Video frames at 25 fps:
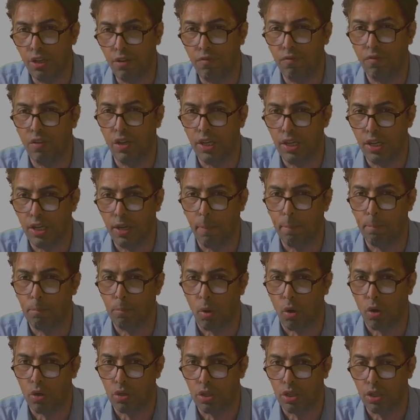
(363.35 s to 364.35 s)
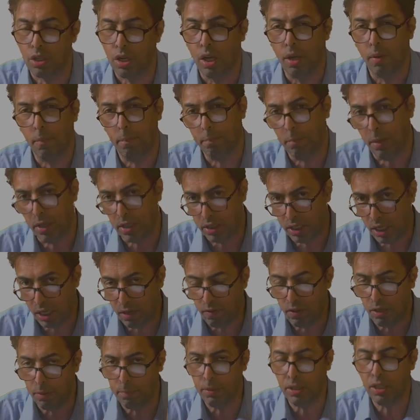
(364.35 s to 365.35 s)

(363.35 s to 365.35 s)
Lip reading: very important, but they will be